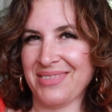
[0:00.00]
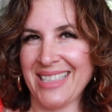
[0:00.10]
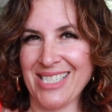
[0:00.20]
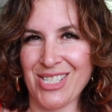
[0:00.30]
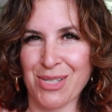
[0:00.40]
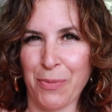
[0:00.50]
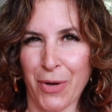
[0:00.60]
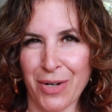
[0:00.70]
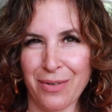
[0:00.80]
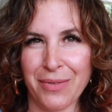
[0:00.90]
It's just
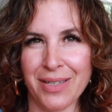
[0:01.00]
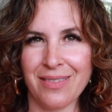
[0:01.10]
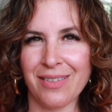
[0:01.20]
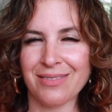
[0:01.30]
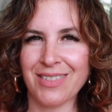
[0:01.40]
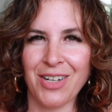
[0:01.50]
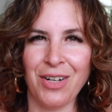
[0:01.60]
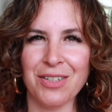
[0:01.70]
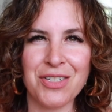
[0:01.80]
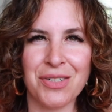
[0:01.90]
part of our
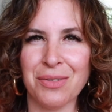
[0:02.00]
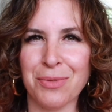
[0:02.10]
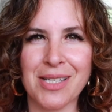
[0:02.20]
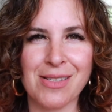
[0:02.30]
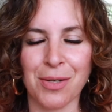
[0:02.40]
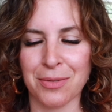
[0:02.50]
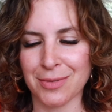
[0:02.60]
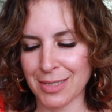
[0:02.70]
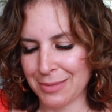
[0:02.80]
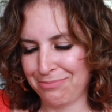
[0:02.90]
culture. We
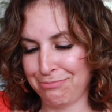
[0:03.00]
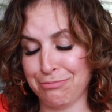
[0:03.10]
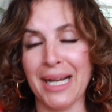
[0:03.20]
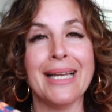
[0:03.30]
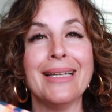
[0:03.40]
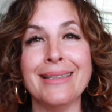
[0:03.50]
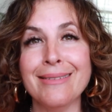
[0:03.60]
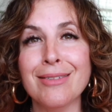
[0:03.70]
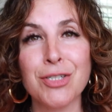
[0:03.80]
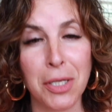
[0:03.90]
don't
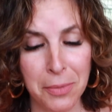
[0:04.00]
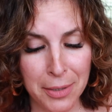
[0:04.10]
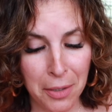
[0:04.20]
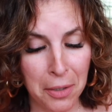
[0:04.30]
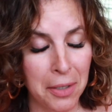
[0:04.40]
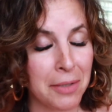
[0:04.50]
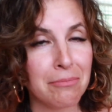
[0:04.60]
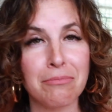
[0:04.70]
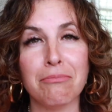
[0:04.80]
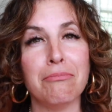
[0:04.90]
mind showing
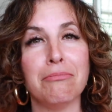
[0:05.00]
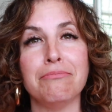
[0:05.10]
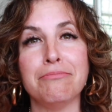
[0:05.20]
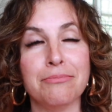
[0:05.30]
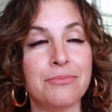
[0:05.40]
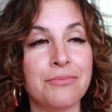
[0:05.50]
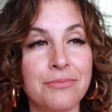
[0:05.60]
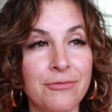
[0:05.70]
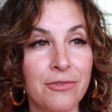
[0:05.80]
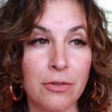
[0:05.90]
our
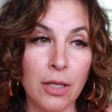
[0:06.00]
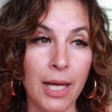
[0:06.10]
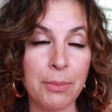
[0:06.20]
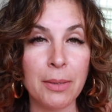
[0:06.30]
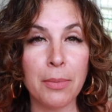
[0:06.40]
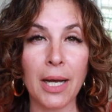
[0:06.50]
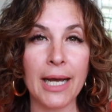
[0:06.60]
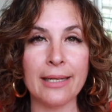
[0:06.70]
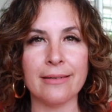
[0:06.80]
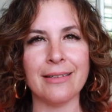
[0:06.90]
floppy
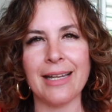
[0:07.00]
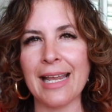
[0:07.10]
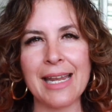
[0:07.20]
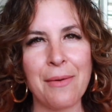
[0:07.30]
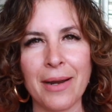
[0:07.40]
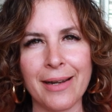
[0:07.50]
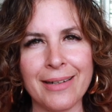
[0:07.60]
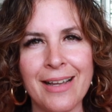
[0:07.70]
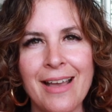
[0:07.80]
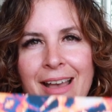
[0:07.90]
butt
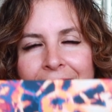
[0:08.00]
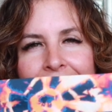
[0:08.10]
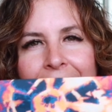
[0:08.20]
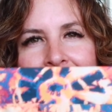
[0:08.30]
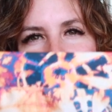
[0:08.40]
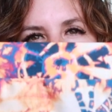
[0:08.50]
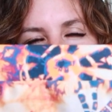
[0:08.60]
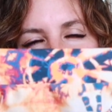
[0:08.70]
anywhere, and